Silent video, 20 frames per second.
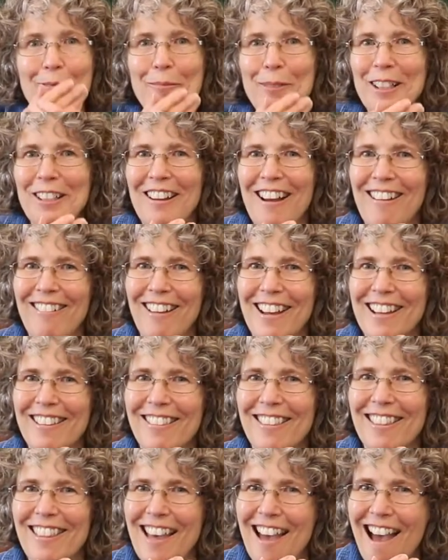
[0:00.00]
but not
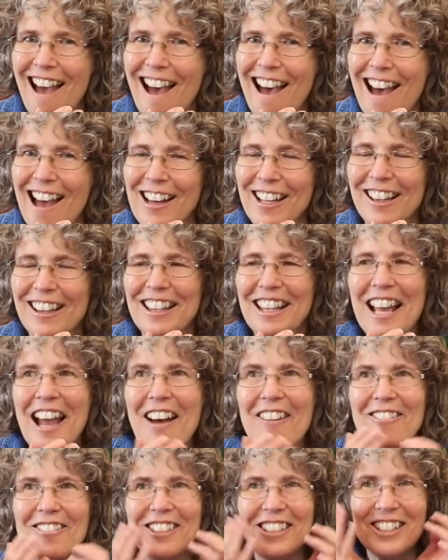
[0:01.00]
like that.
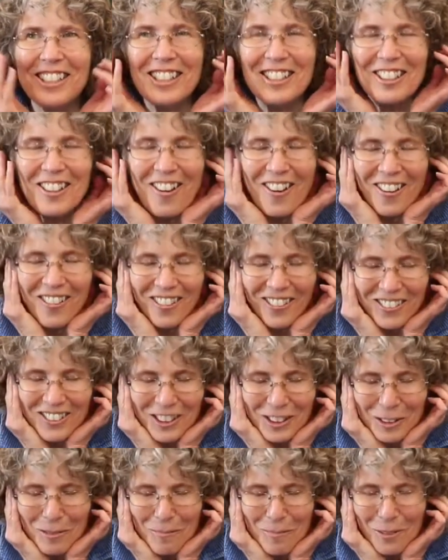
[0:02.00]
That was so
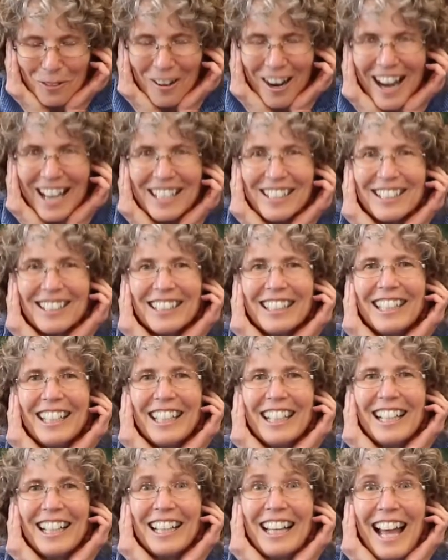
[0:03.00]
surprising
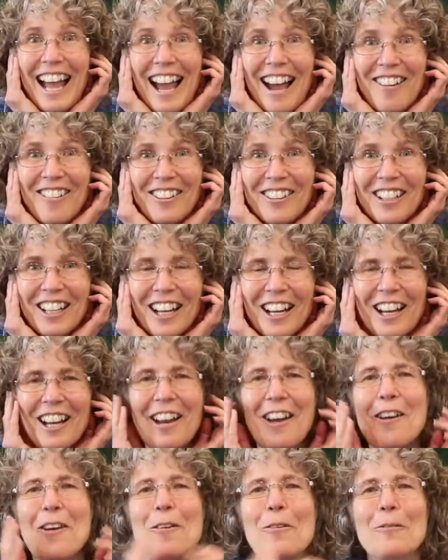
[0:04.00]
and loud.
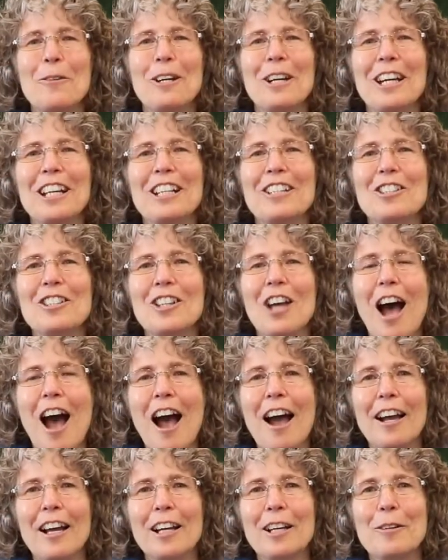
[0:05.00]
We're going to
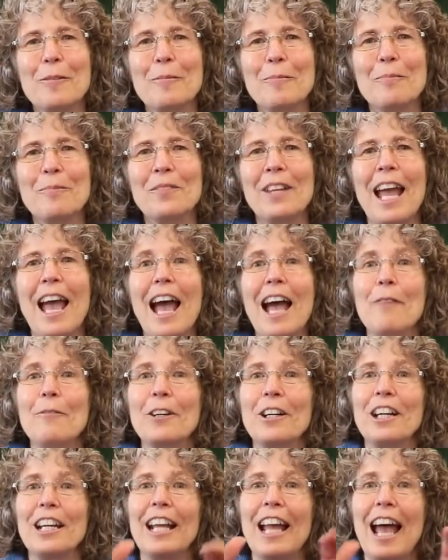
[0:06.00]
talk, and we're
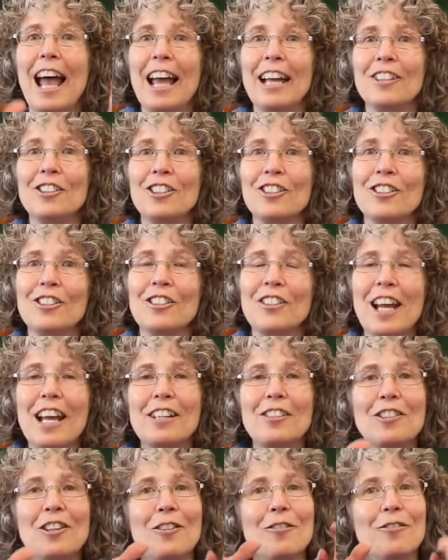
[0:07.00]
going to
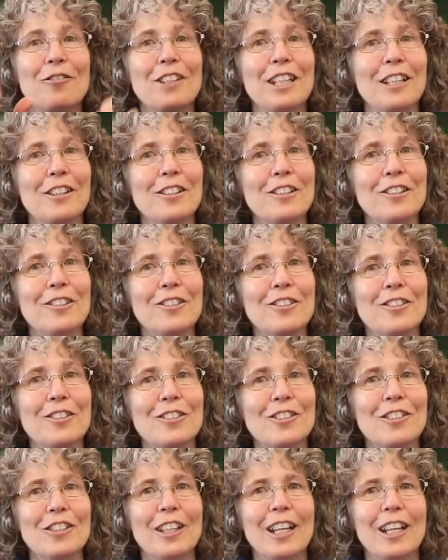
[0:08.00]
exercise our fingers